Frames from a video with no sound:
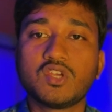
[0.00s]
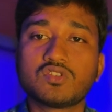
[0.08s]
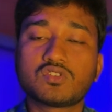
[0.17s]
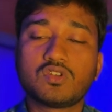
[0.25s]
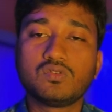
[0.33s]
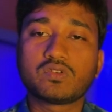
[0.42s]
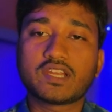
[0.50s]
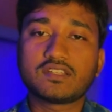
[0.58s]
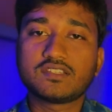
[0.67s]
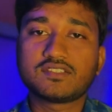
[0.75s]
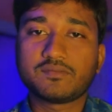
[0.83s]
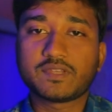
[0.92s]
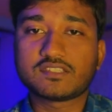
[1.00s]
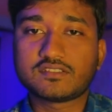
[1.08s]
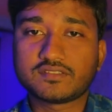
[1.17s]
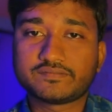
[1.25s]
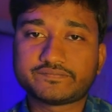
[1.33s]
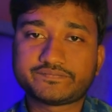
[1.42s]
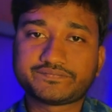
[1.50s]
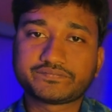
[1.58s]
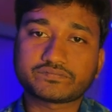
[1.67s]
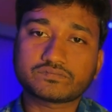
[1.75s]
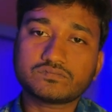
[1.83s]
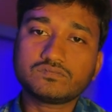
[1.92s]
So look at this image,
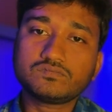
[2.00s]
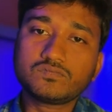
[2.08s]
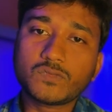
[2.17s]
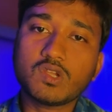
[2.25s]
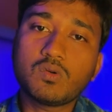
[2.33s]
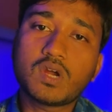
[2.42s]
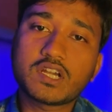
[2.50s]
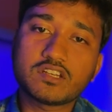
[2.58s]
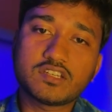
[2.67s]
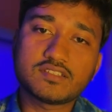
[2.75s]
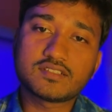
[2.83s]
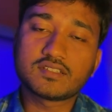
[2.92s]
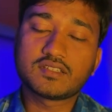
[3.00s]
what it is.